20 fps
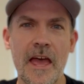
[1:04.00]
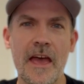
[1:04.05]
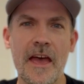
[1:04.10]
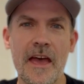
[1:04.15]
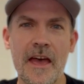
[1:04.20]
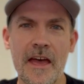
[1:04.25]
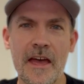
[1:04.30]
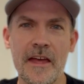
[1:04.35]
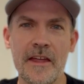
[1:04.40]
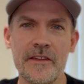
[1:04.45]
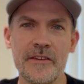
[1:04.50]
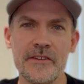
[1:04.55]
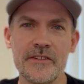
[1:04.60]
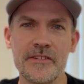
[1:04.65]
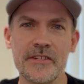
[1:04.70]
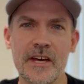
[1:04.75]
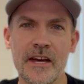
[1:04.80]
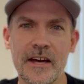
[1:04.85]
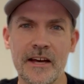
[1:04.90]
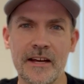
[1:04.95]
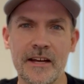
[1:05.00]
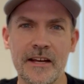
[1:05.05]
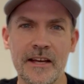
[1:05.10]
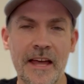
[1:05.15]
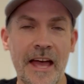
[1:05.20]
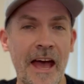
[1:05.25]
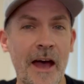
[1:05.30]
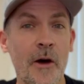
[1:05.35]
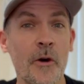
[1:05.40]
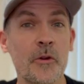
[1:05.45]
and
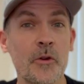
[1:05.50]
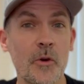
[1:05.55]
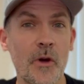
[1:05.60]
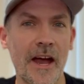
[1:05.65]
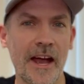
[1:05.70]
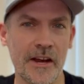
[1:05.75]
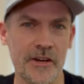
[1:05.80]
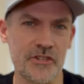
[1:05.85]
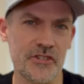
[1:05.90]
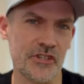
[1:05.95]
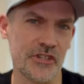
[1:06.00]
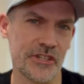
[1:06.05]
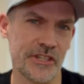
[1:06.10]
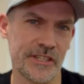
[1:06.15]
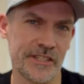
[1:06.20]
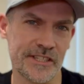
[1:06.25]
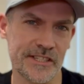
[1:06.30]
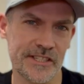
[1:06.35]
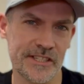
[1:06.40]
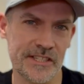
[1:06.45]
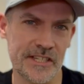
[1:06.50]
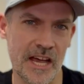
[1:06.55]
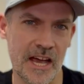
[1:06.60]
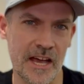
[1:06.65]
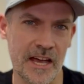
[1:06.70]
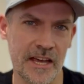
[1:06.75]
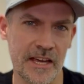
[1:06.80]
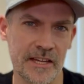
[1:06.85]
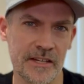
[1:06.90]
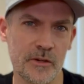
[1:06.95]
how you actually
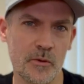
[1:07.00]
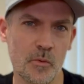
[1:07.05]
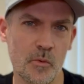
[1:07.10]
decide